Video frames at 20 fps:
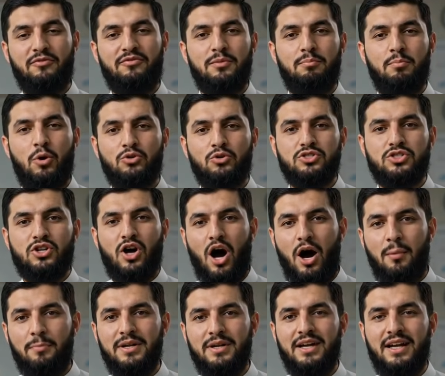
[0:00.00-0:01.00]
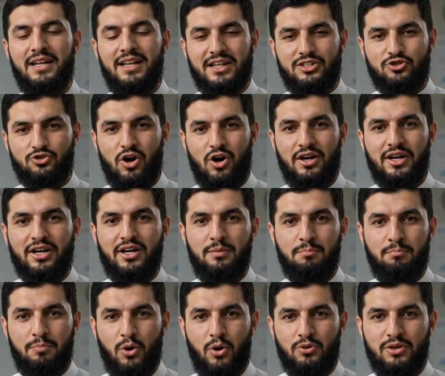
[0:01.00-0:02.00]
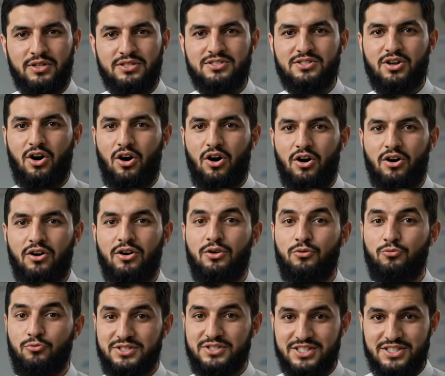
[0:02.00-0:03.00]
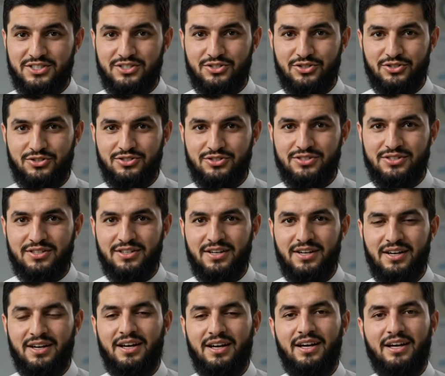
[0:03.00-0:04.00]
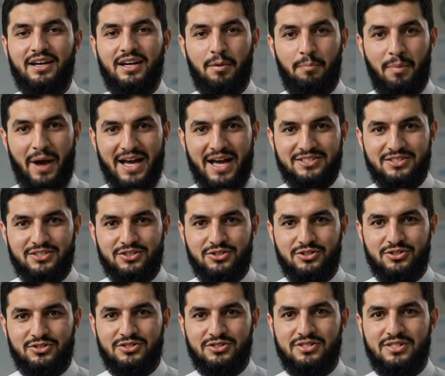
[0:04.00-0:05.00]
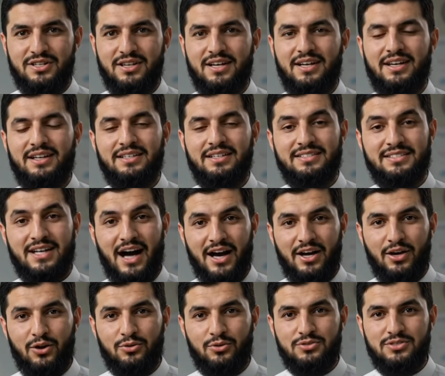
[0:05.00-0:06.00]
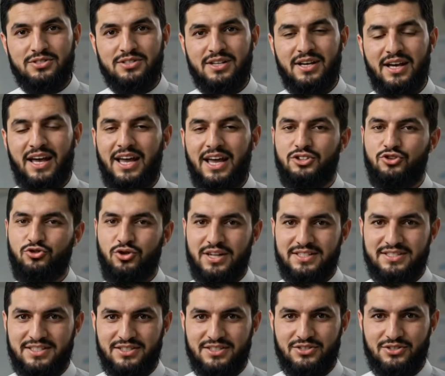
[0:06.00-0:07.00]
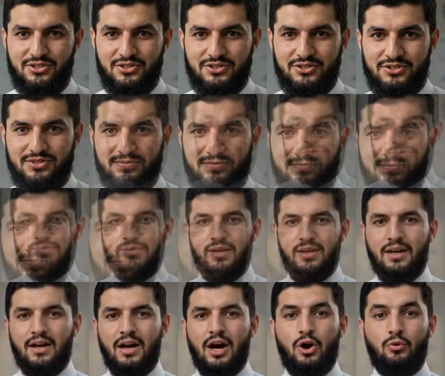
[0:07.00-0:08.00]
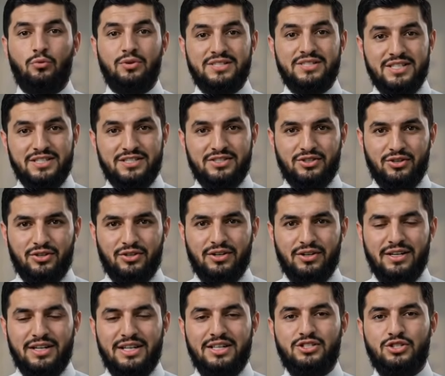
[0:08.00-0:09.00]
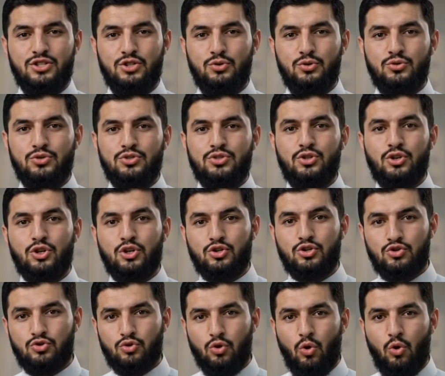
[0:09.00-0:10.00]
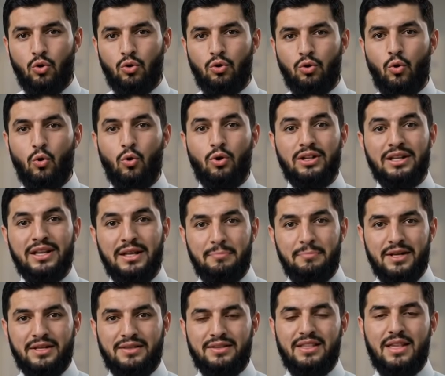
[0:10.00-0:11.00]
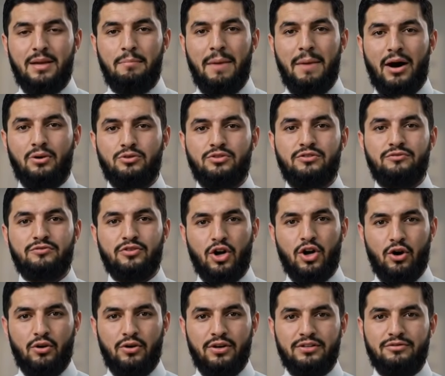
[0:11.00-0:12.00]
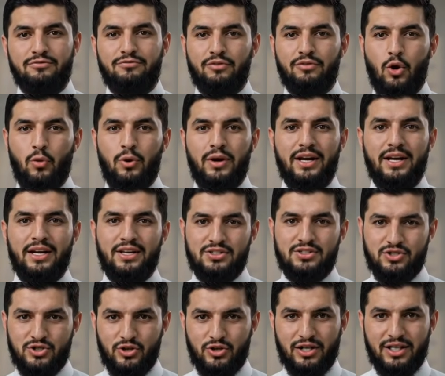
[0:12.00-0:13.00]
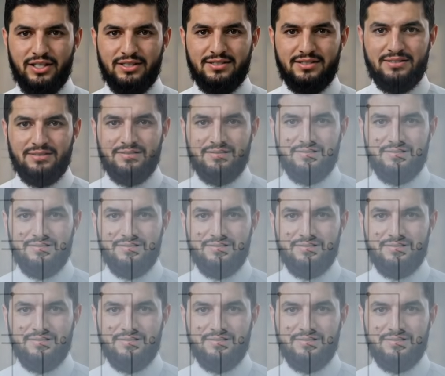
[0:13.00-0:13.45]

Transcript: of the most common electronic components are resistors, capacitors, diodes, and transistors. A resistor is used to control or limit the amount of current flowing in a circuit.